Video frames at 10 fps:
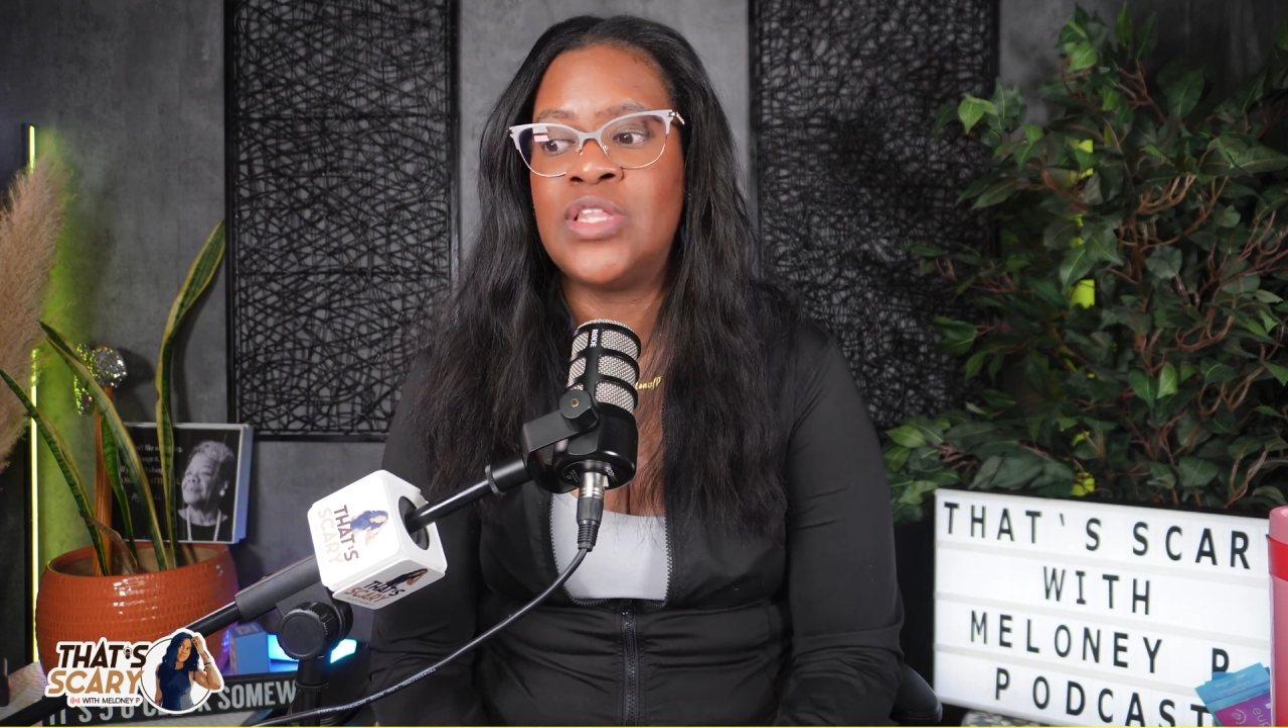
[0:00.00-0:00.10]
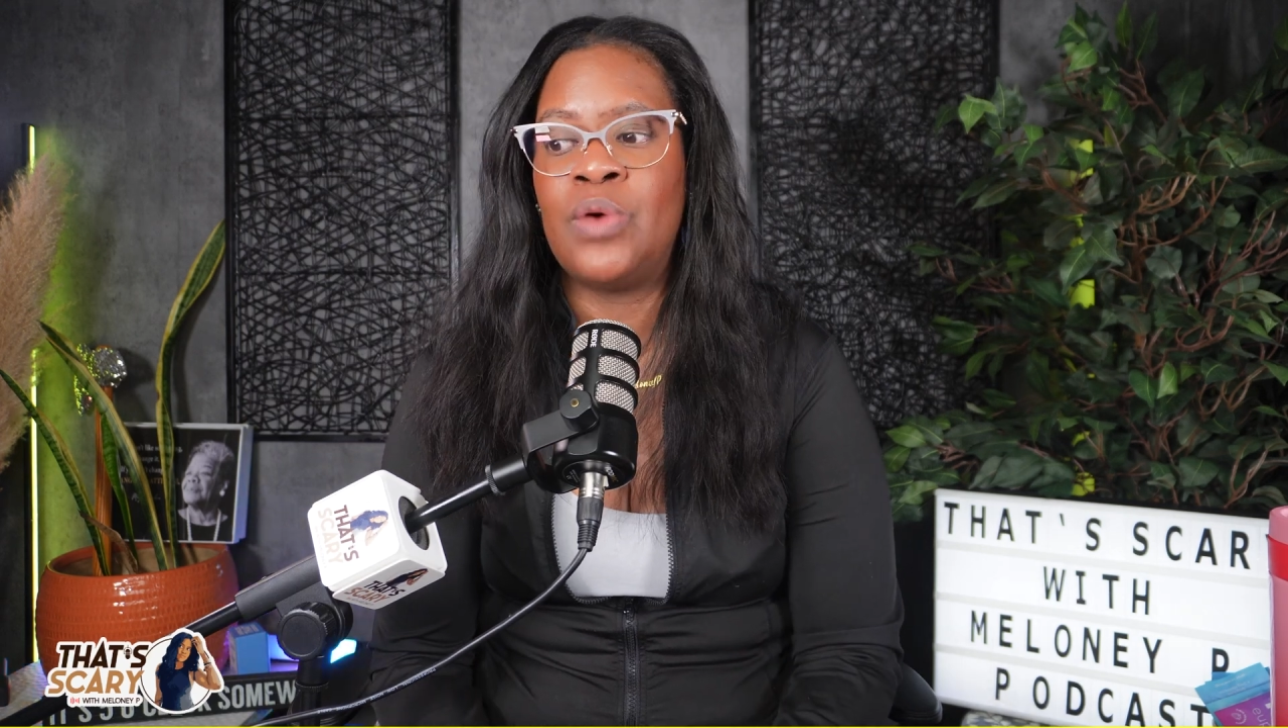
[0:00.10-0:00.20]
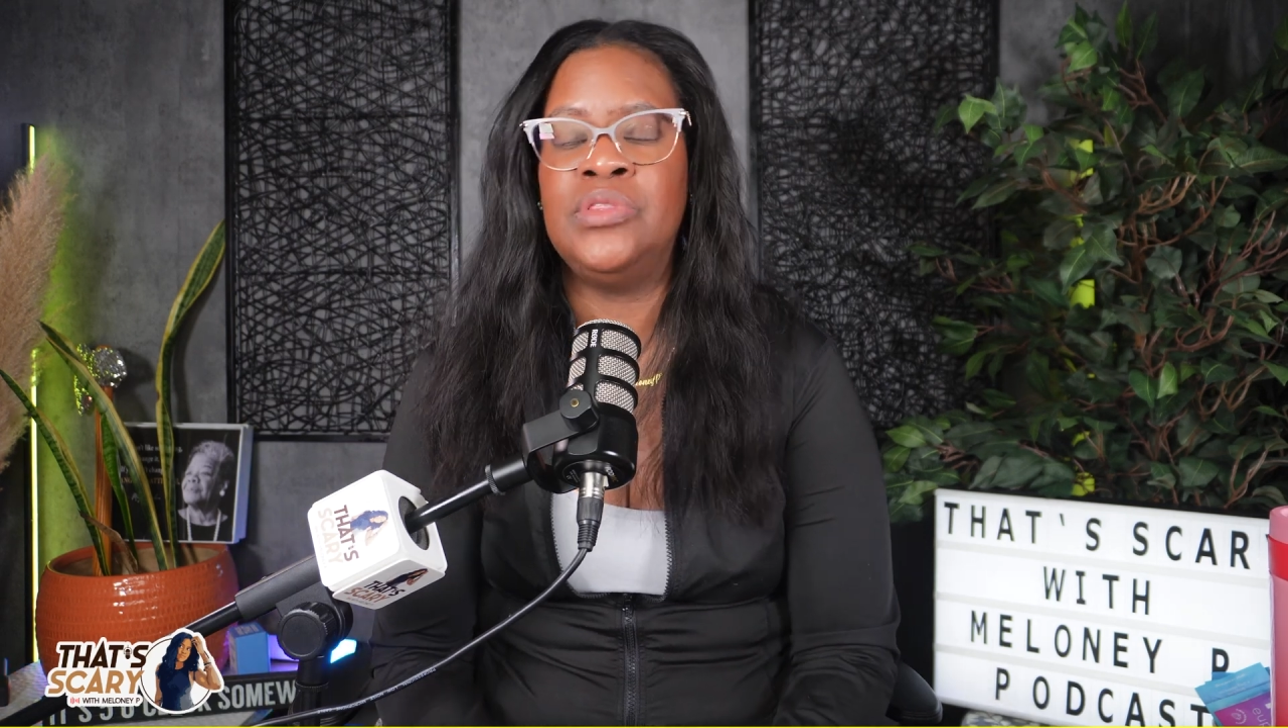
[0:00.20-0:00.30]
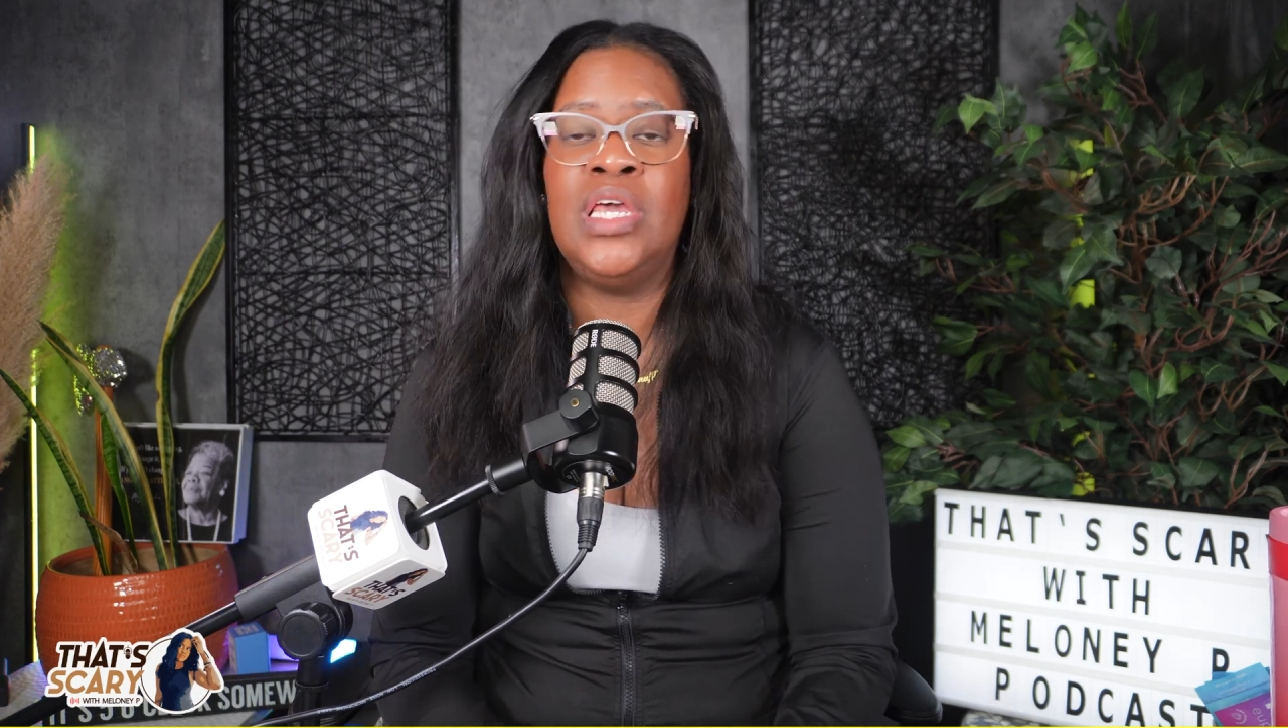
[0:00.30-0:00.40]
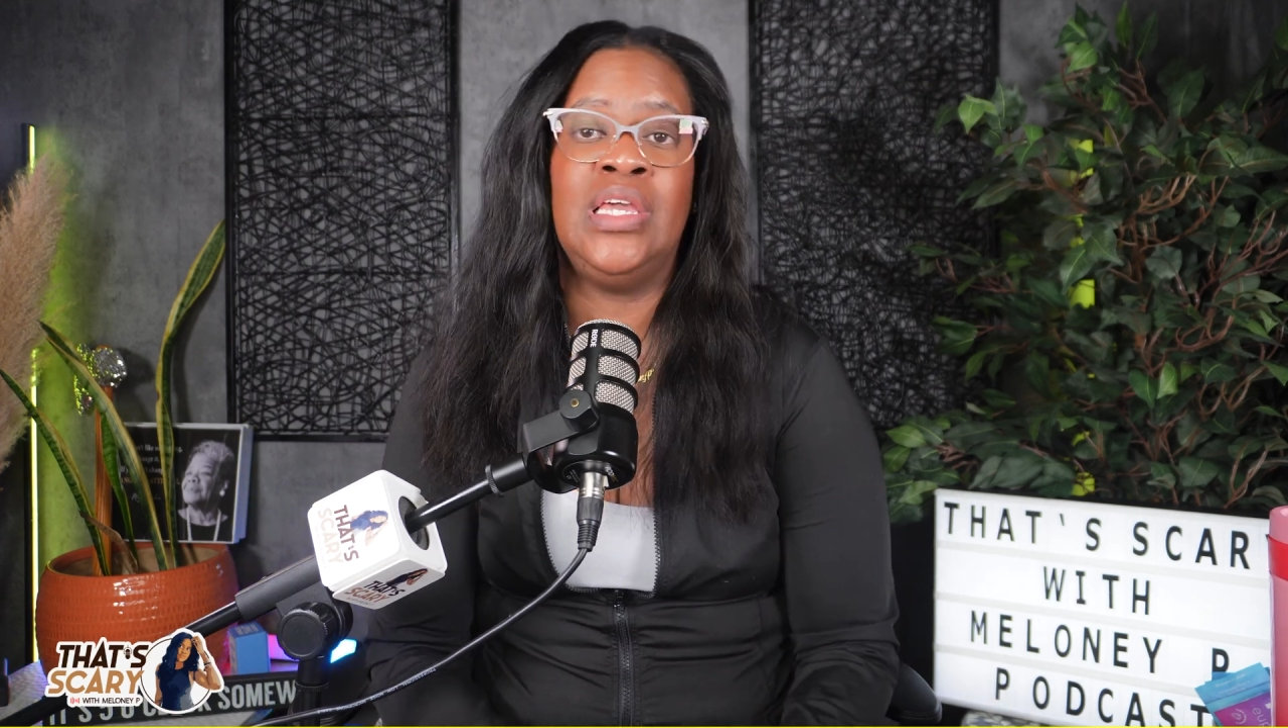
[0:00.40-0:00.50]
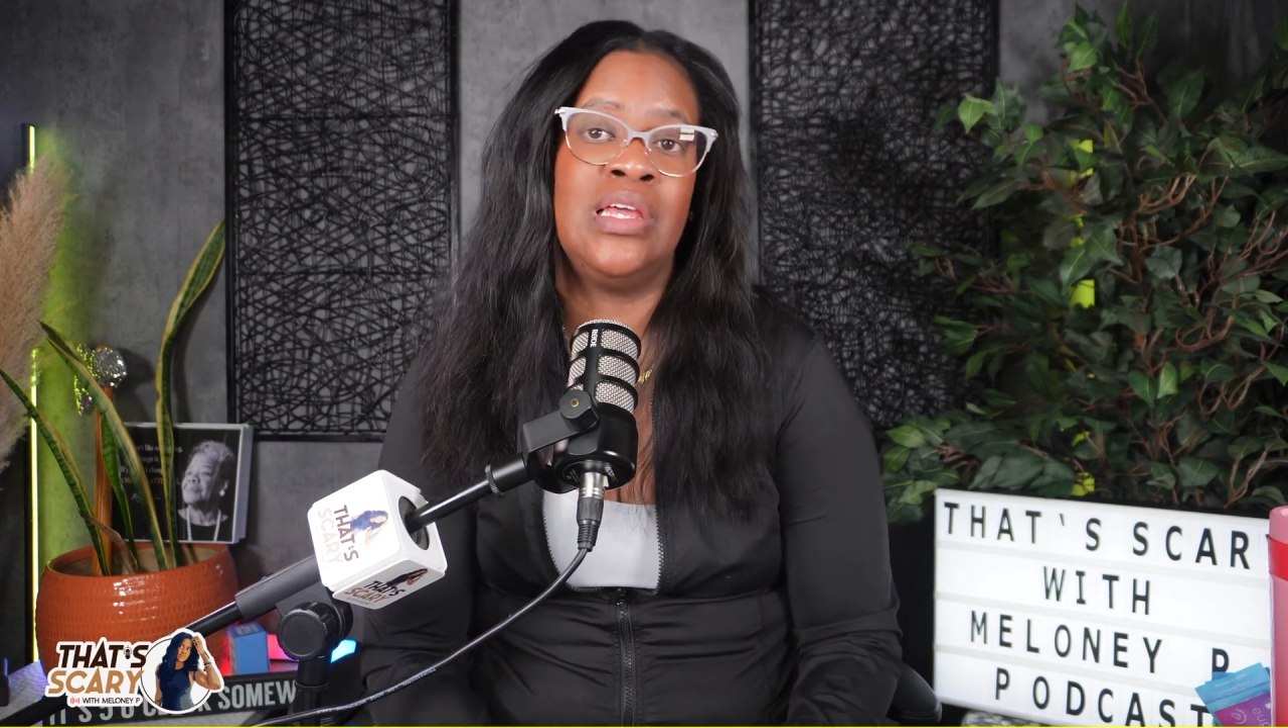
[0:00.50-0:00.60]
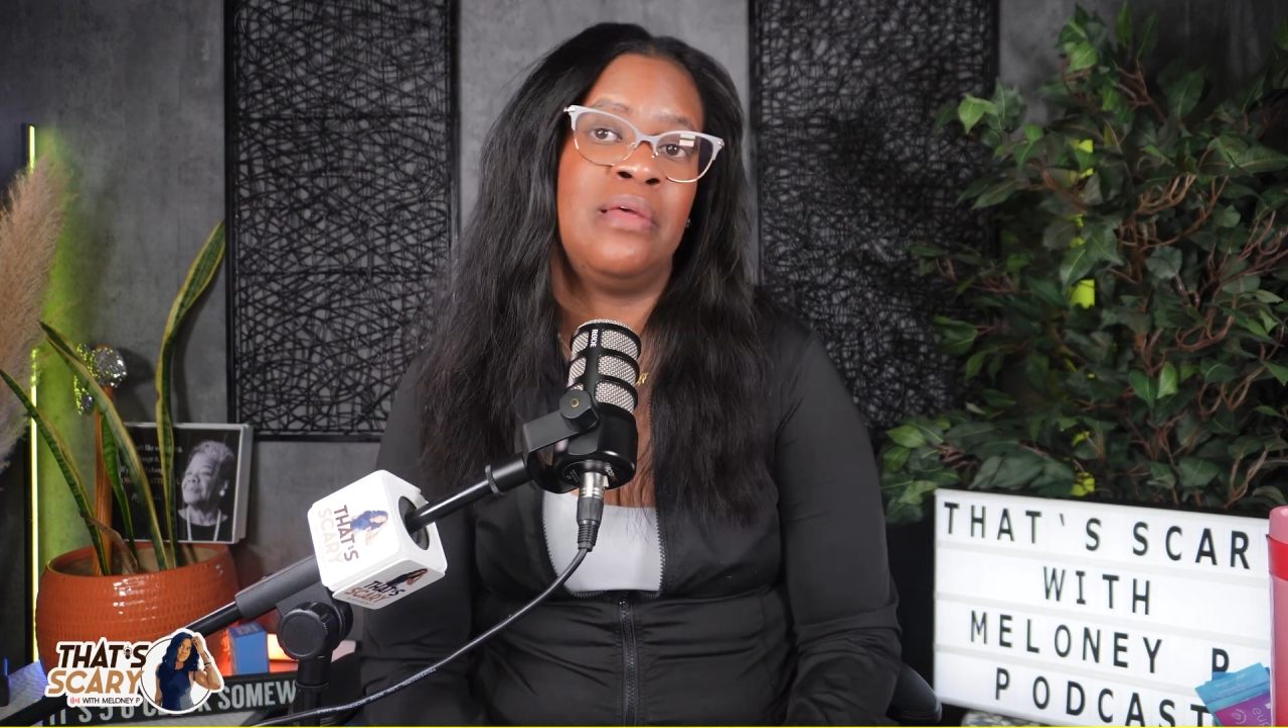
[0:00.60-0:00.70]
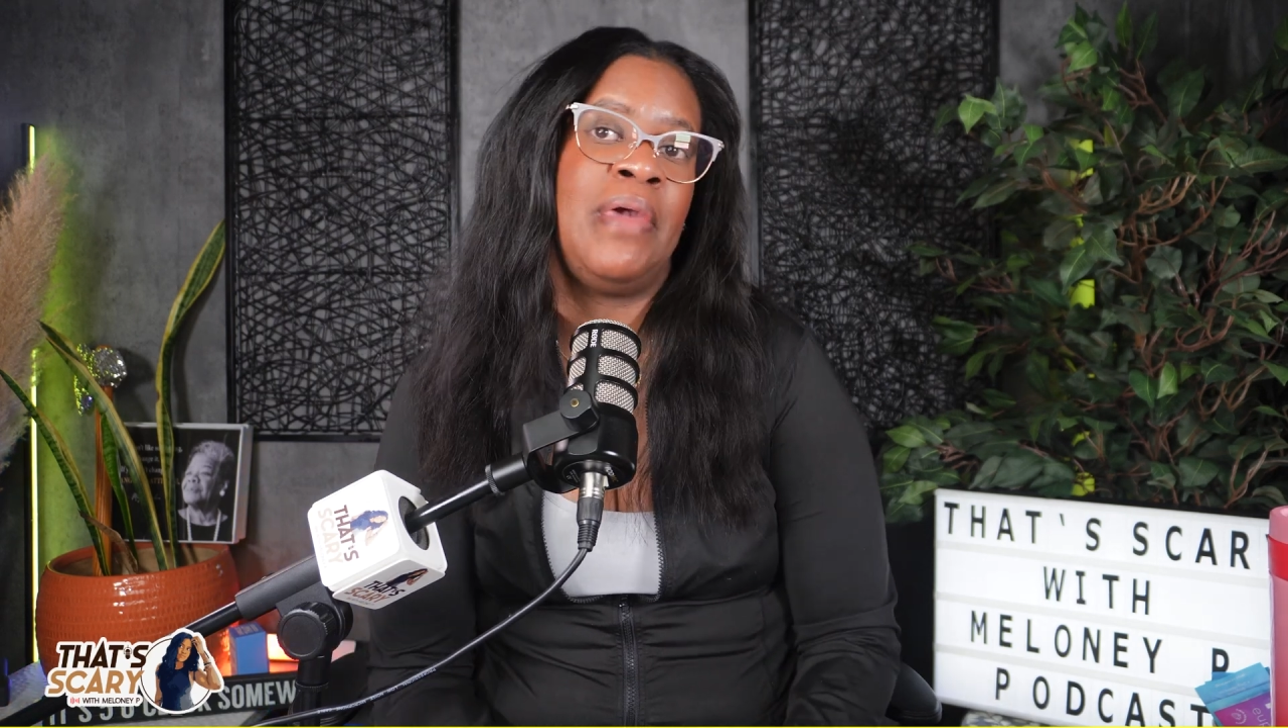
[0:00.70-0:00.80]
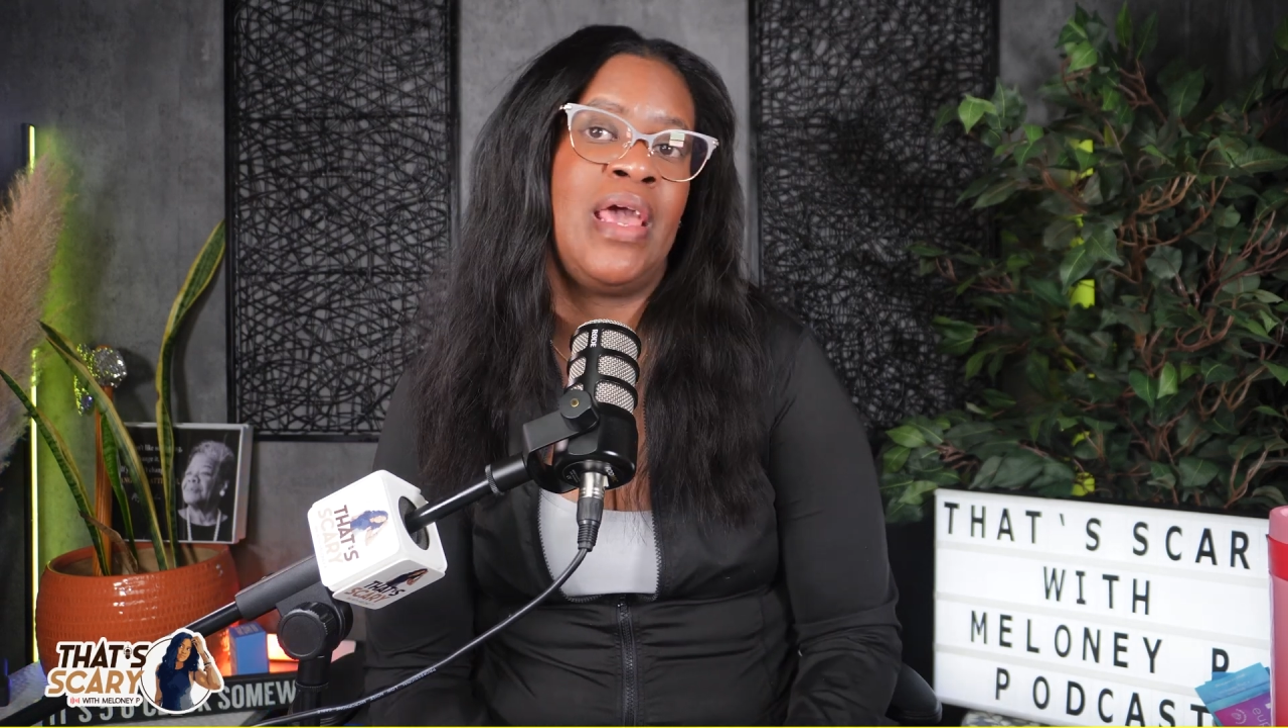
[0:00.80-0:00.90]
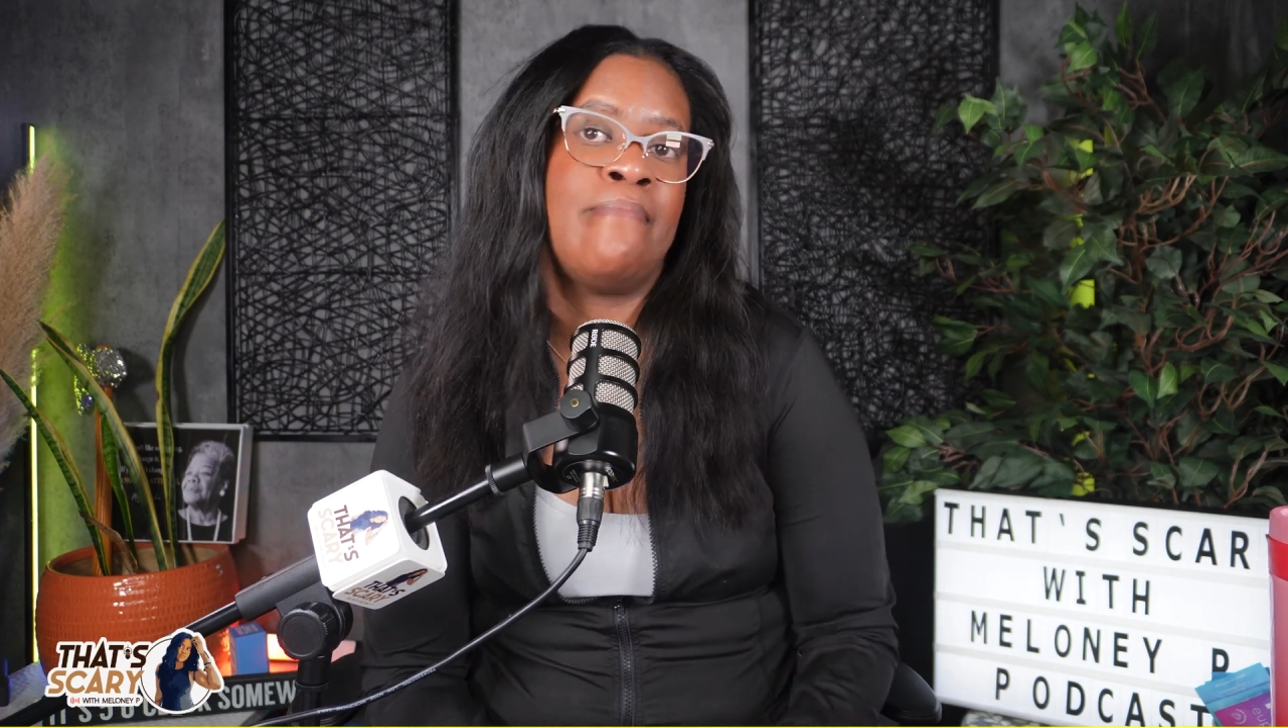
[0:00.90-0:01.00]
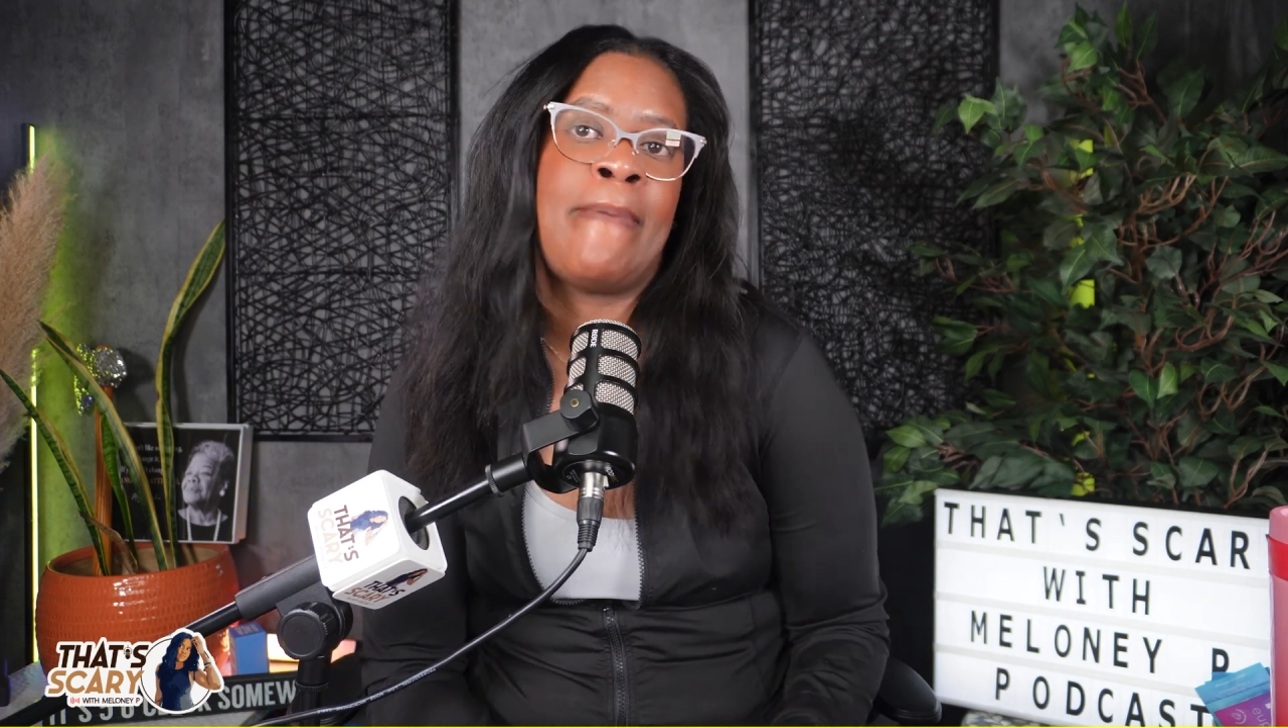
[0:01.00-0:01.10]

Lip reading: that when they get a man,